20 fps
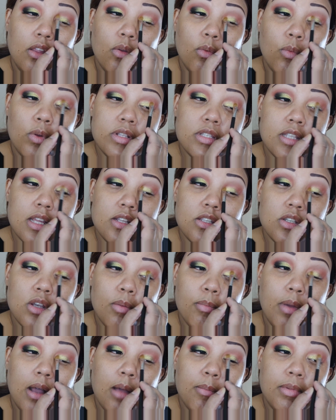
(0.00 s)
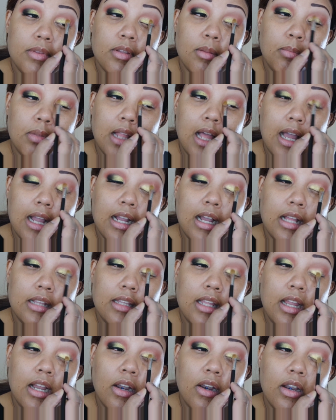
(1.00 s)
once I start popping the black
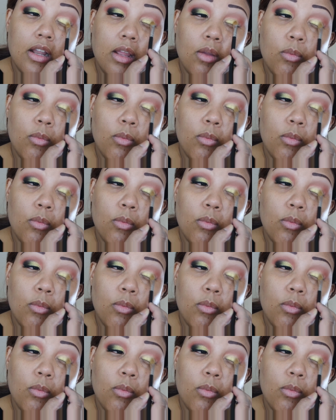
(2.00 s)
on there,